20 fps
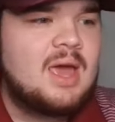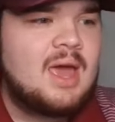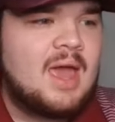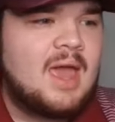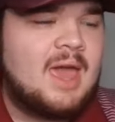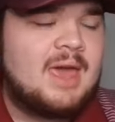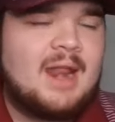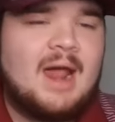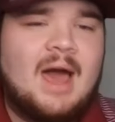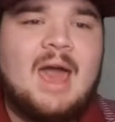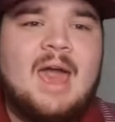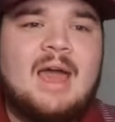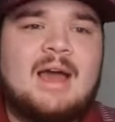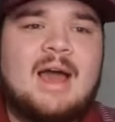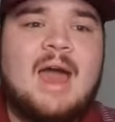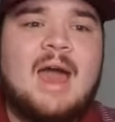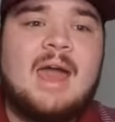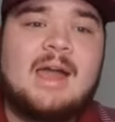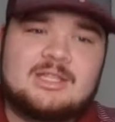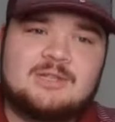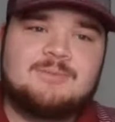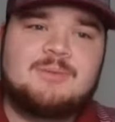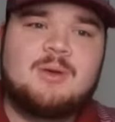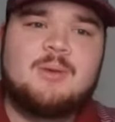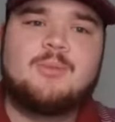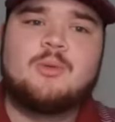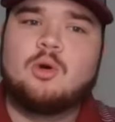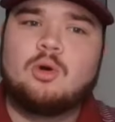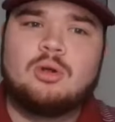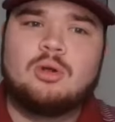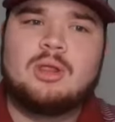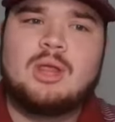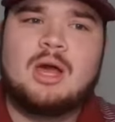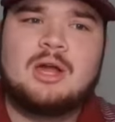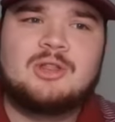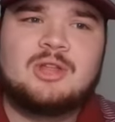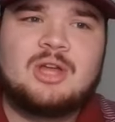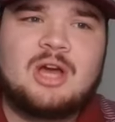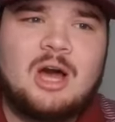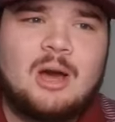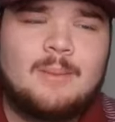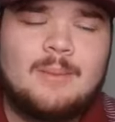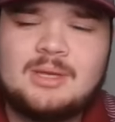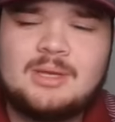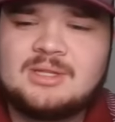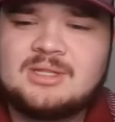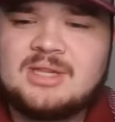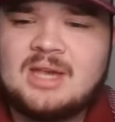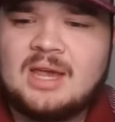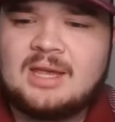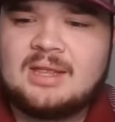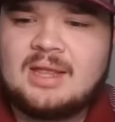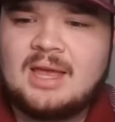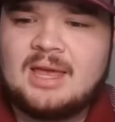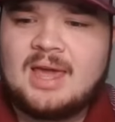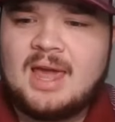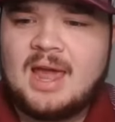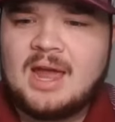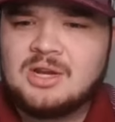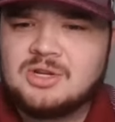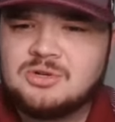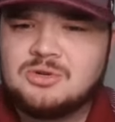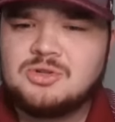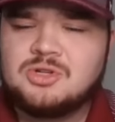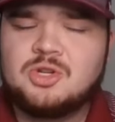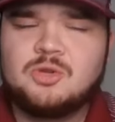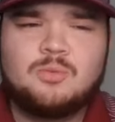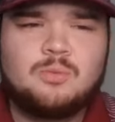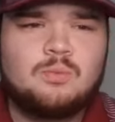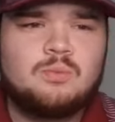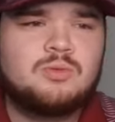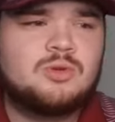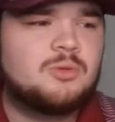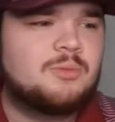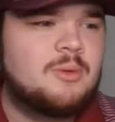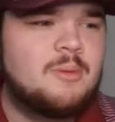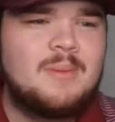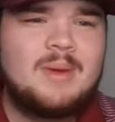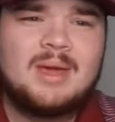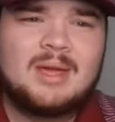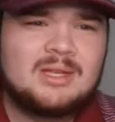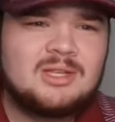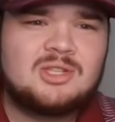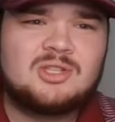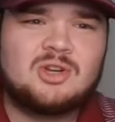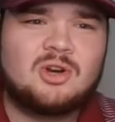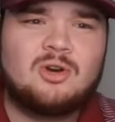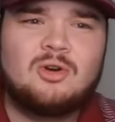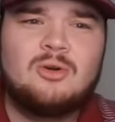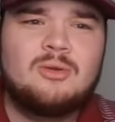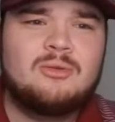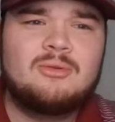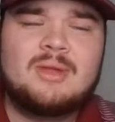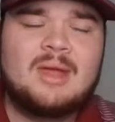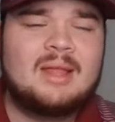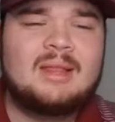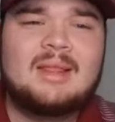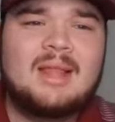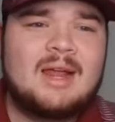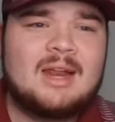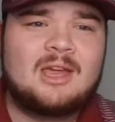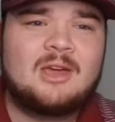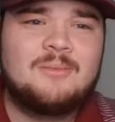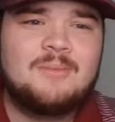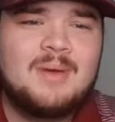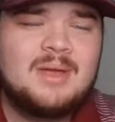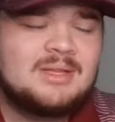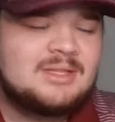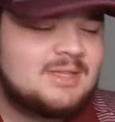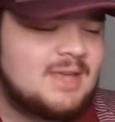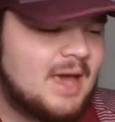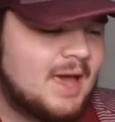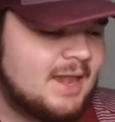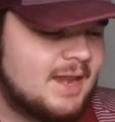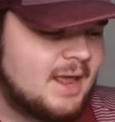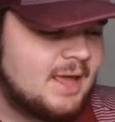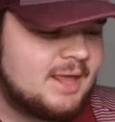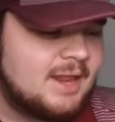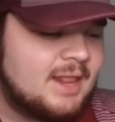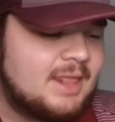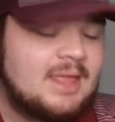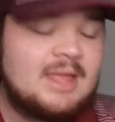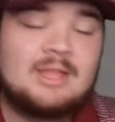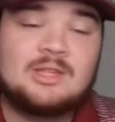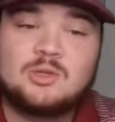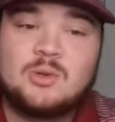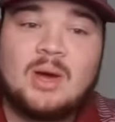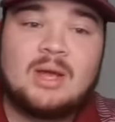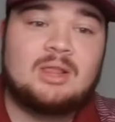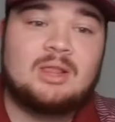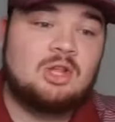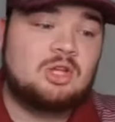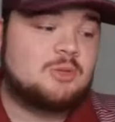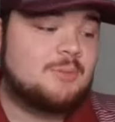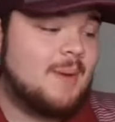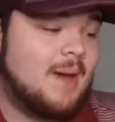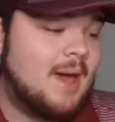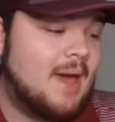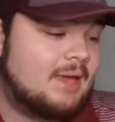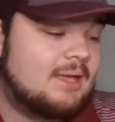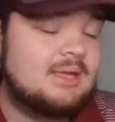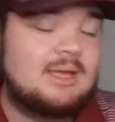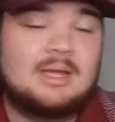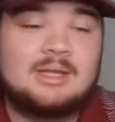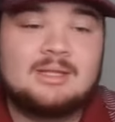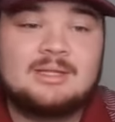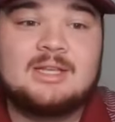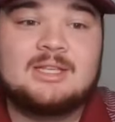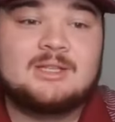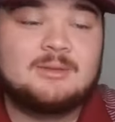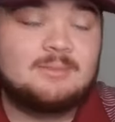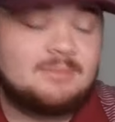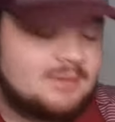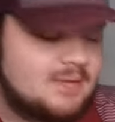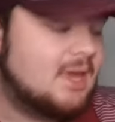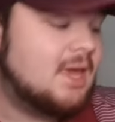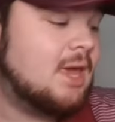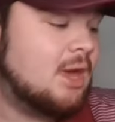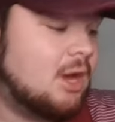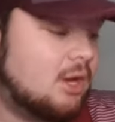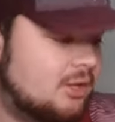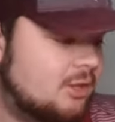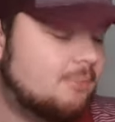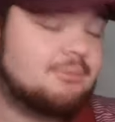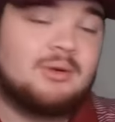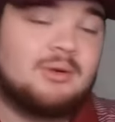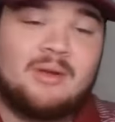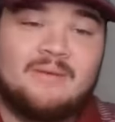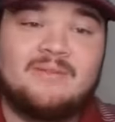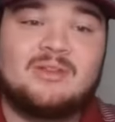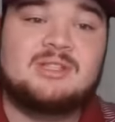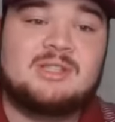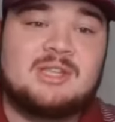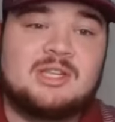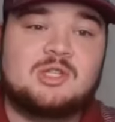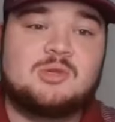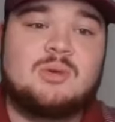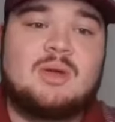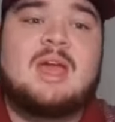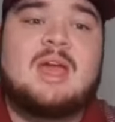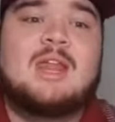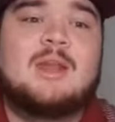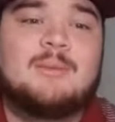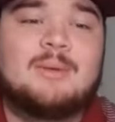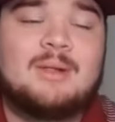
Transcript: And I, I had some people early on in the comments saying like Andrew should should we be concerned? Not a lot of commits yet, and and so I looked back and, and did some digging on the previous history of A&M